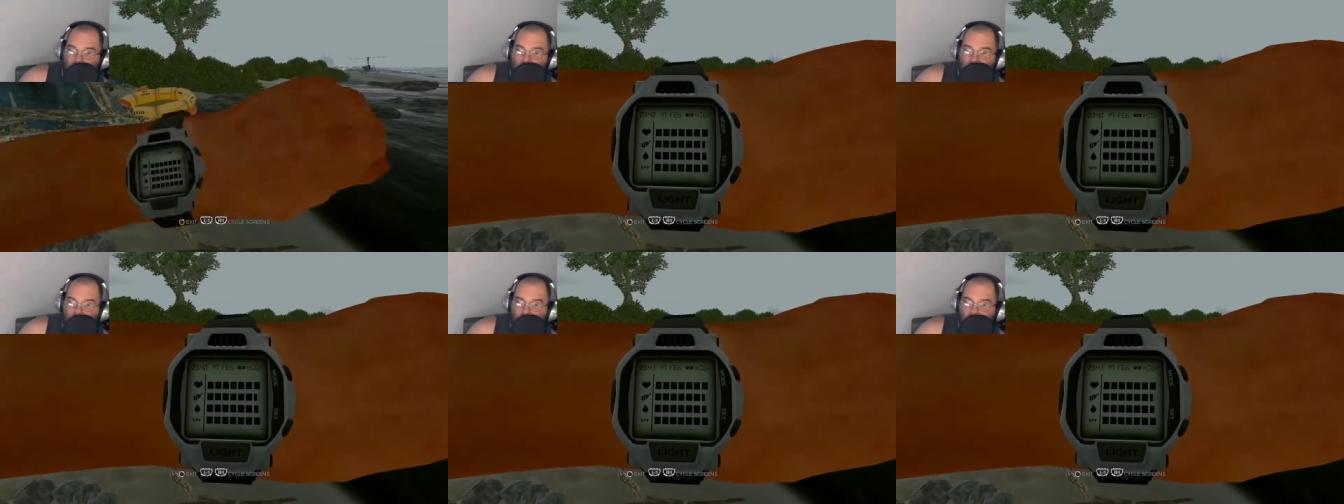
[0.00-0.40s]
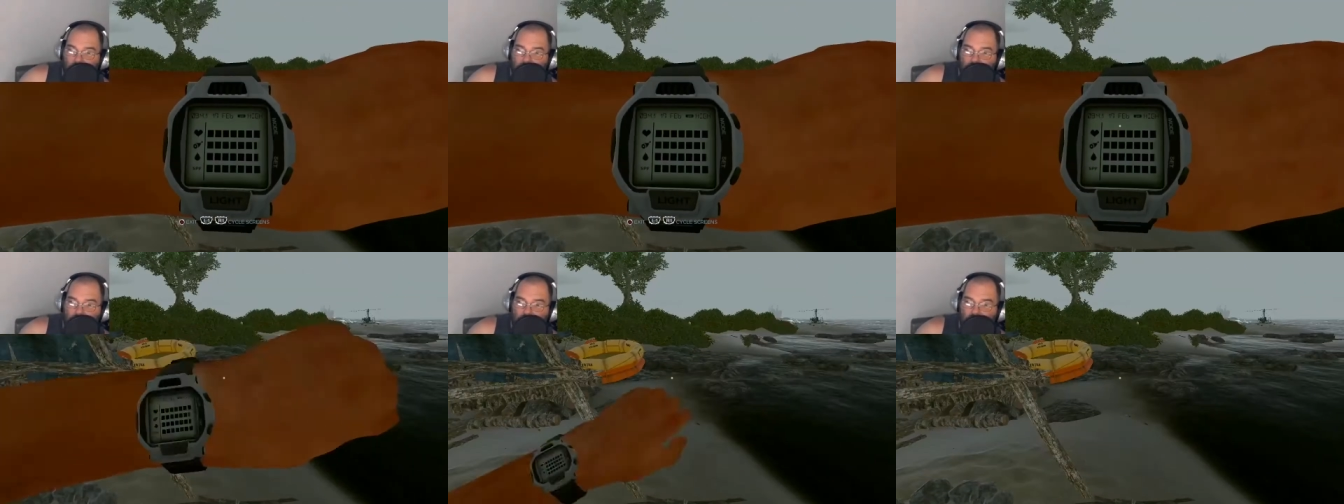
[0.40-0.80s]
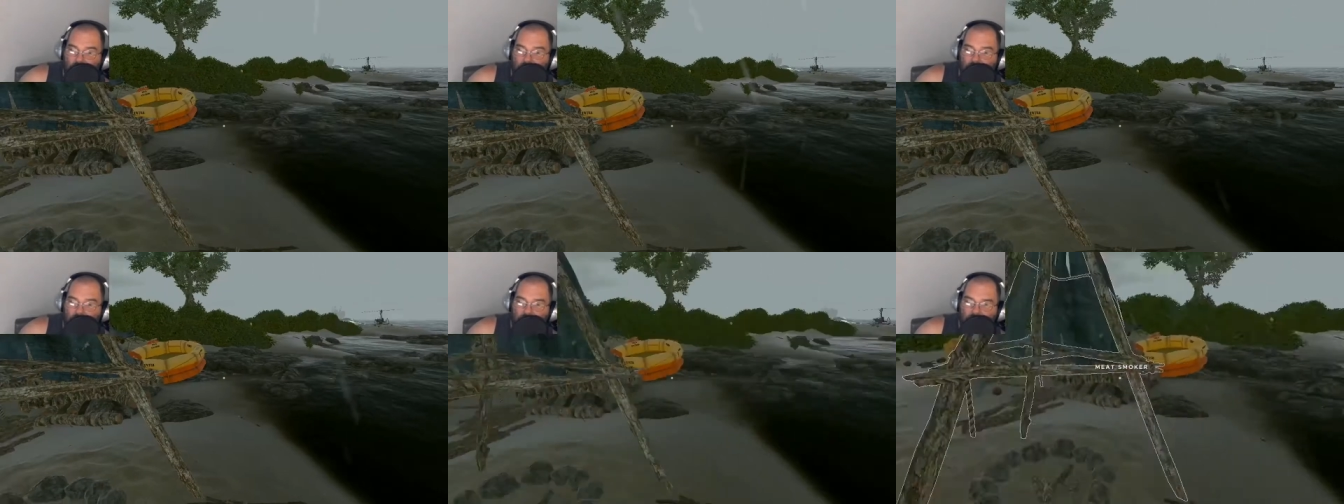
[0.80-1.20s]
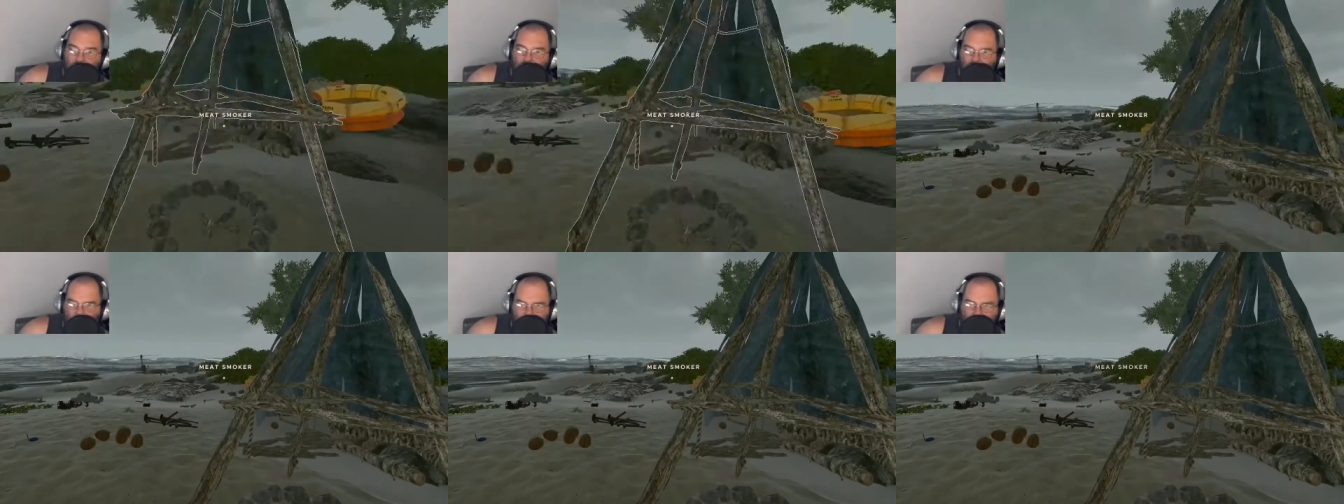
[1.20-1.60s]
I want y'all to
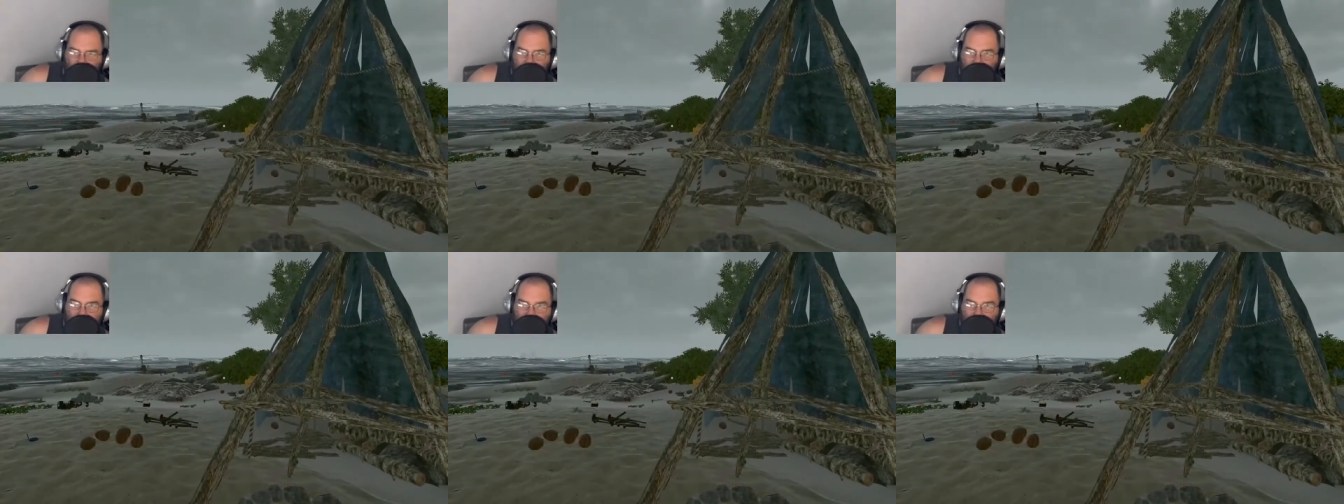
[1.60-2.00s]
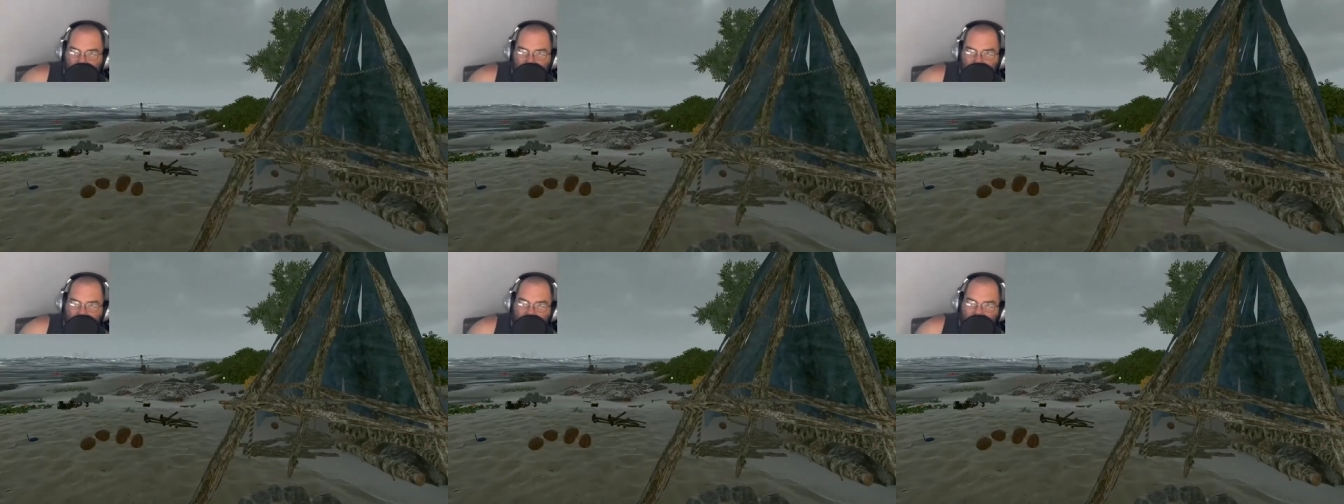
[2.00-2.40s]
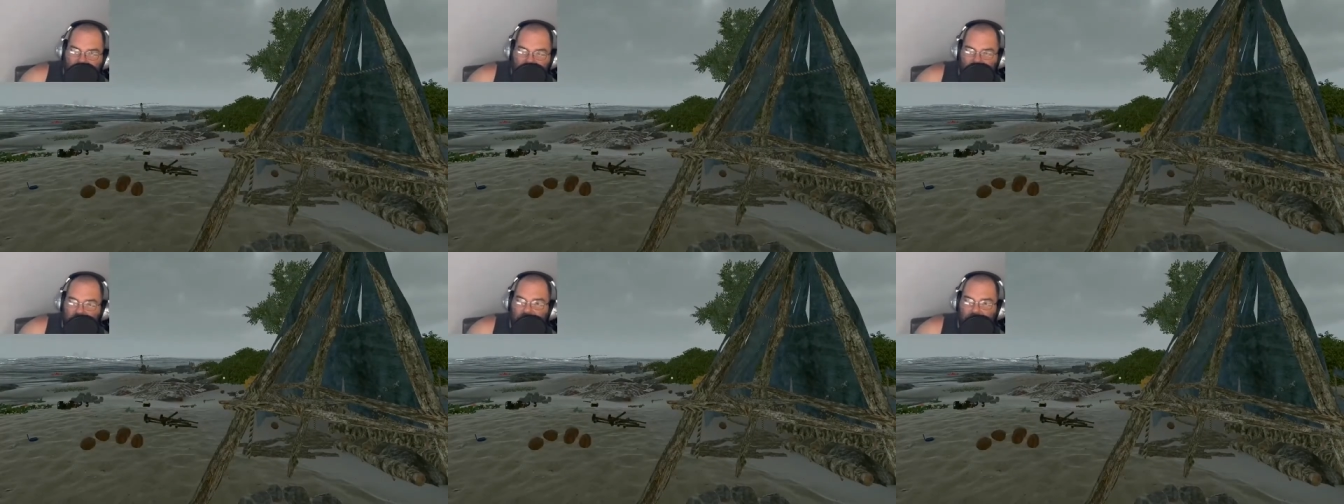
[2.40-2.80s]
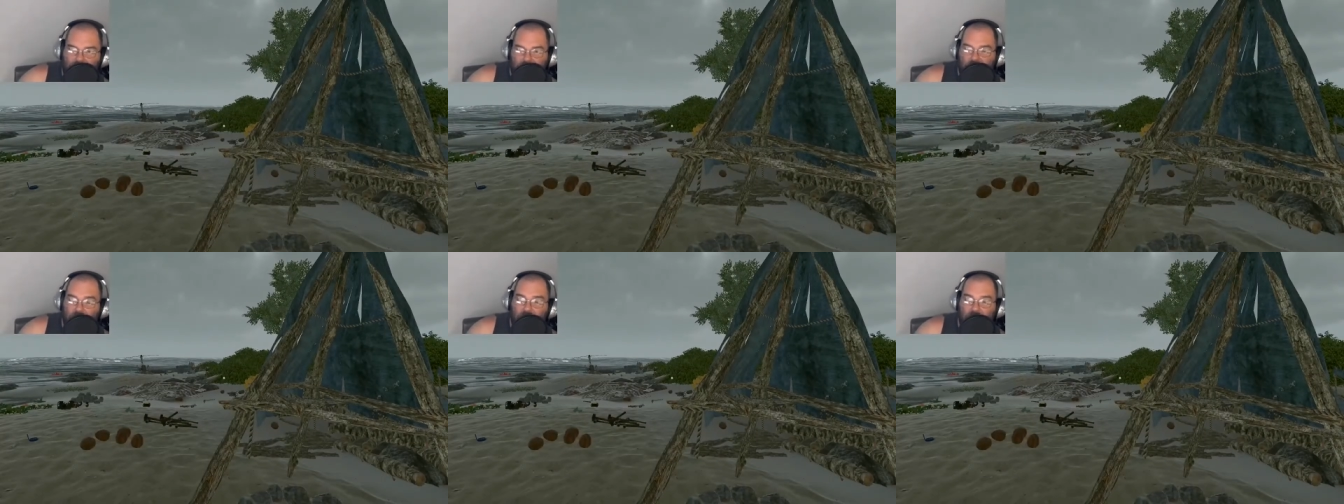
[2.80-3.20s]
drop kick me in the ding-a-ling,
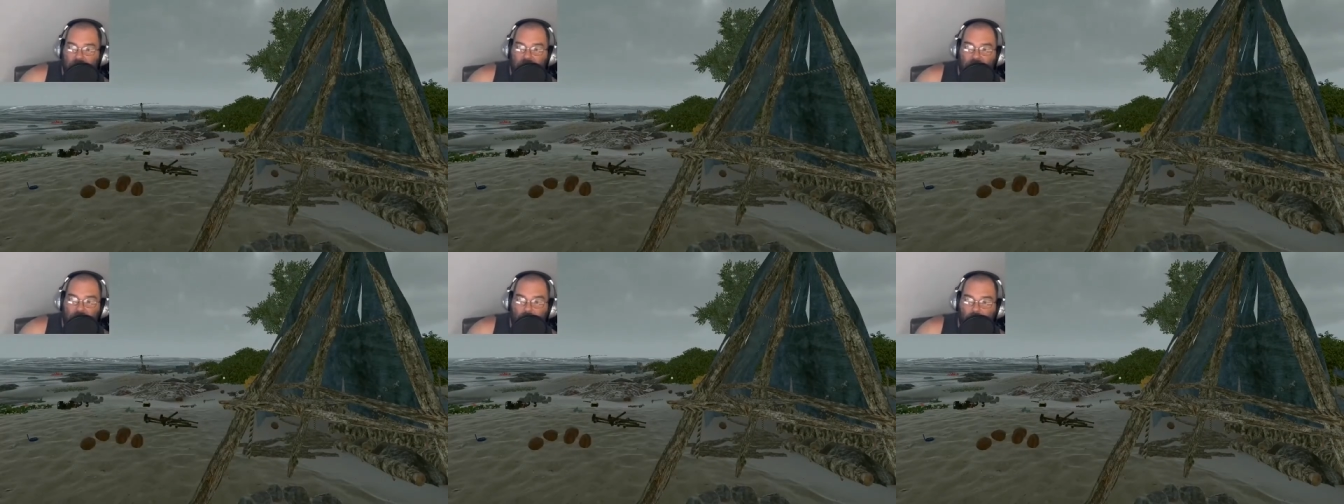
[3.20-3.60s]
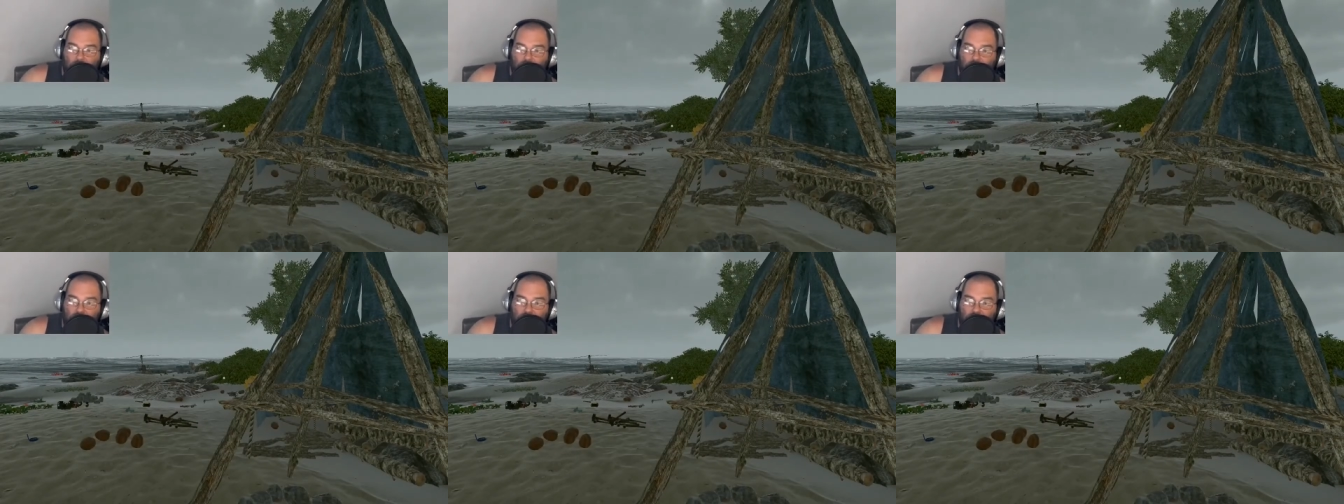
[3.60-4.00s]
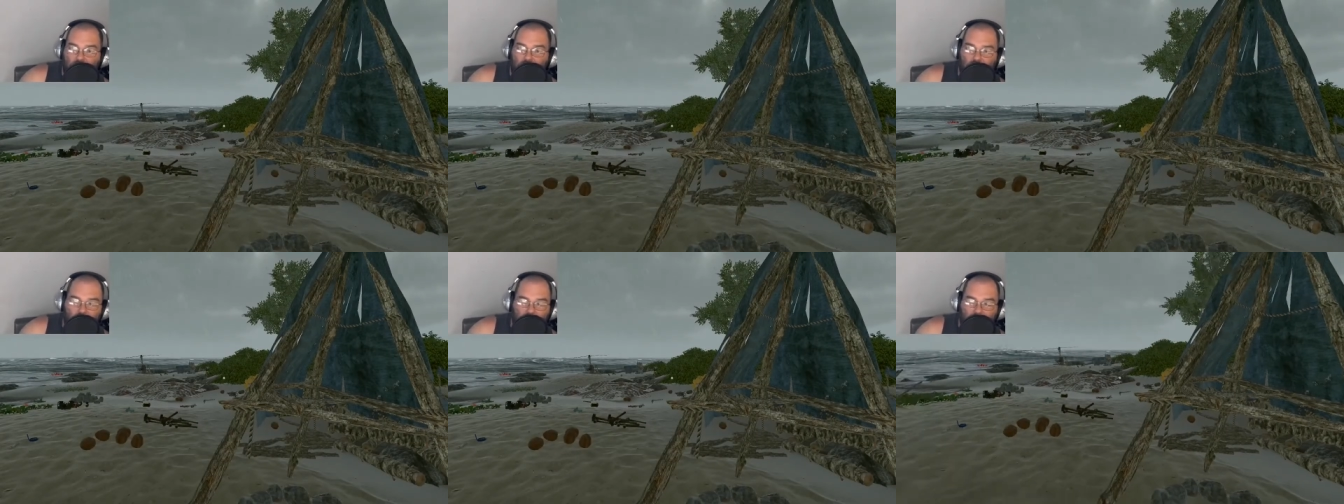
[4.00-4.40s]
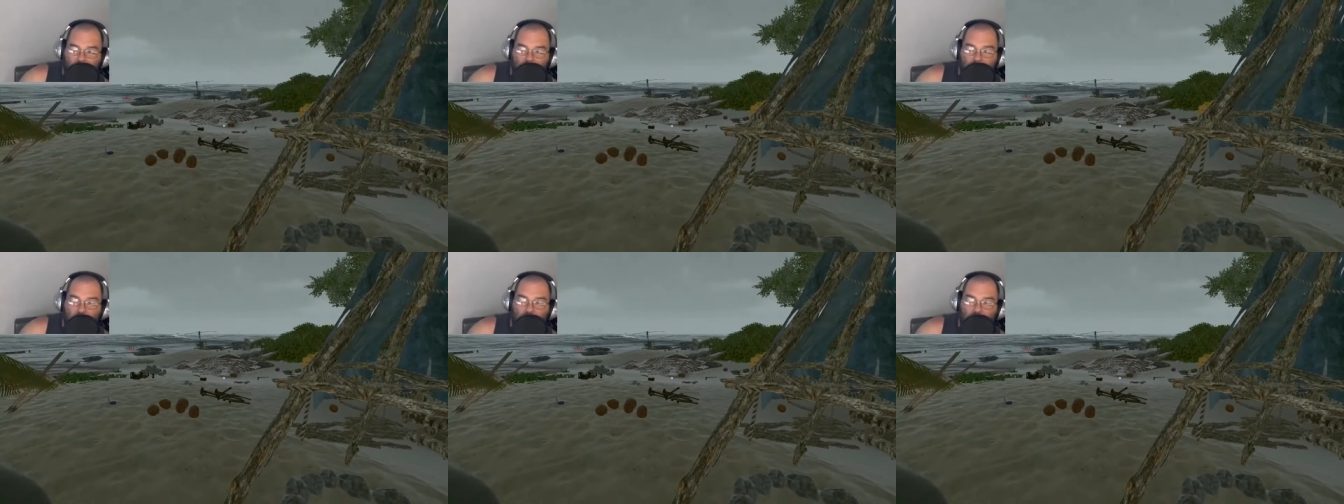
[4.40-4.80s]
and that way you get all of my
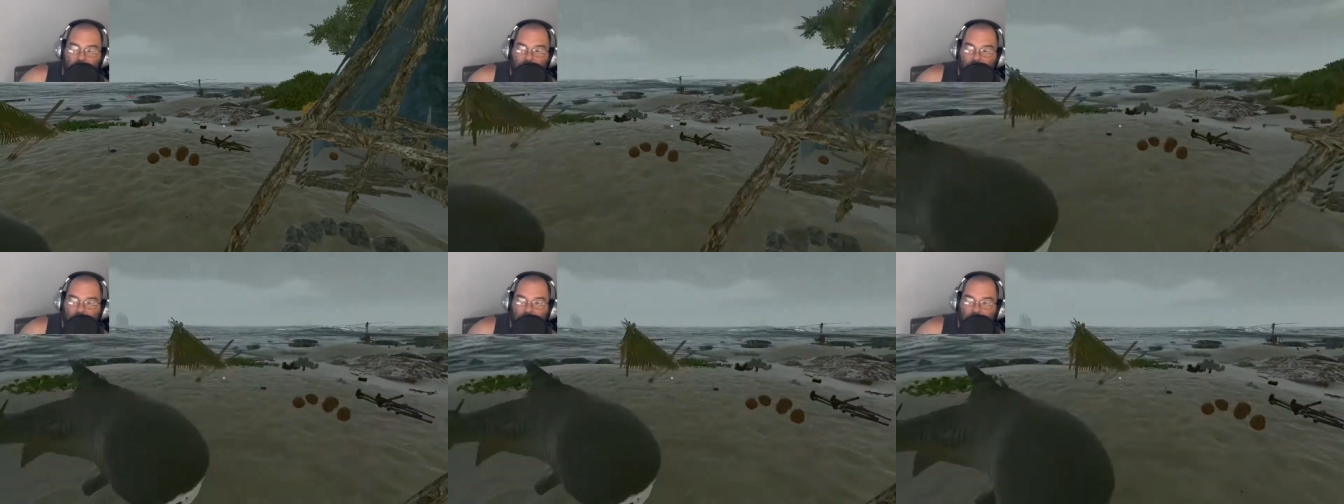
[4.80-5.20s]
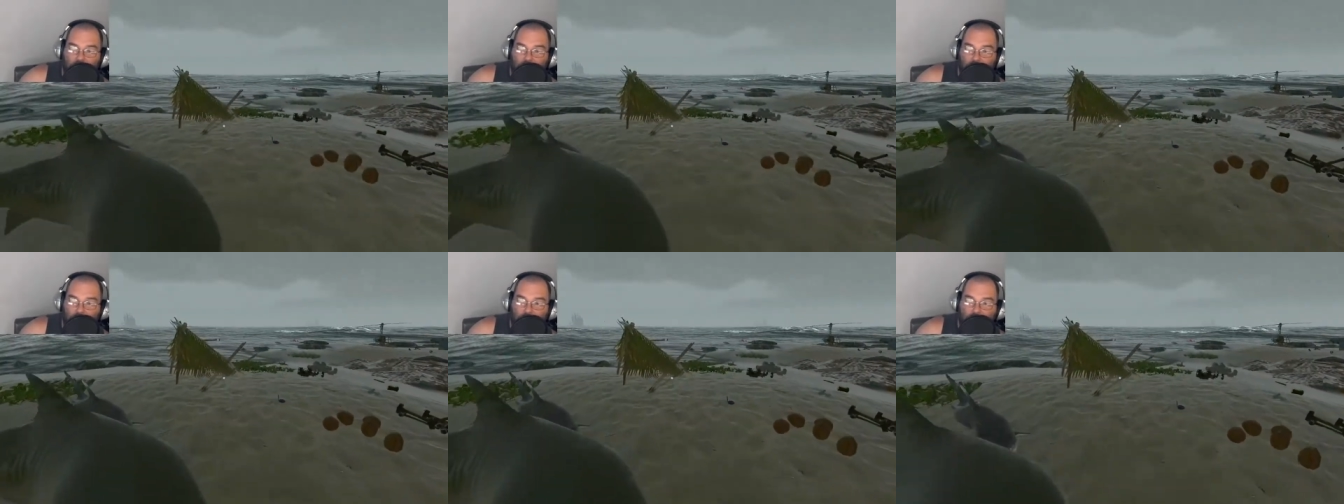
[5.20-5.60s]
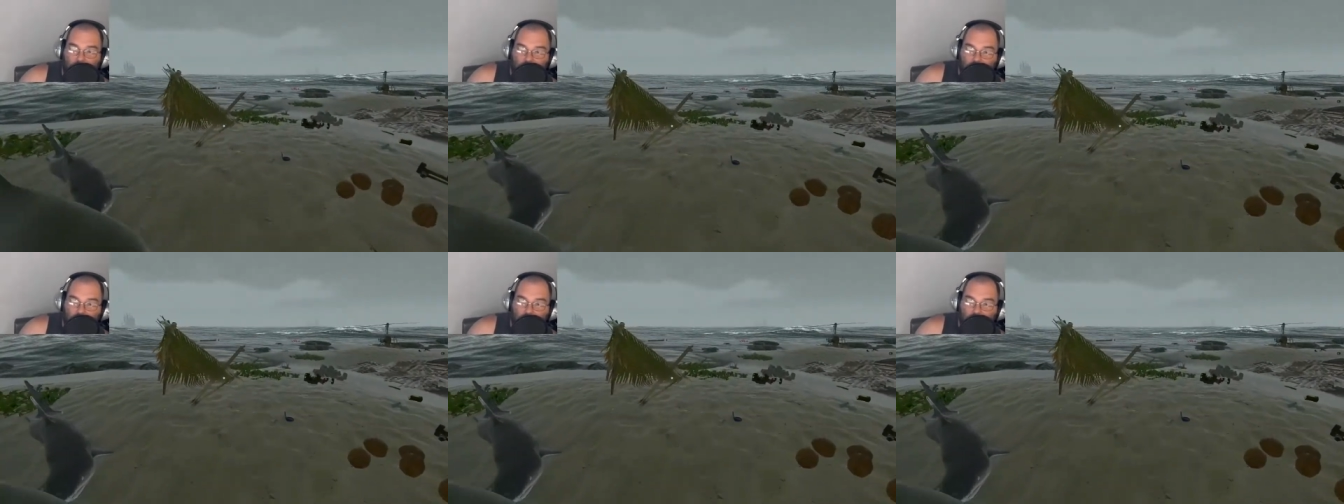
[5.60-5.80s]
notifications when I post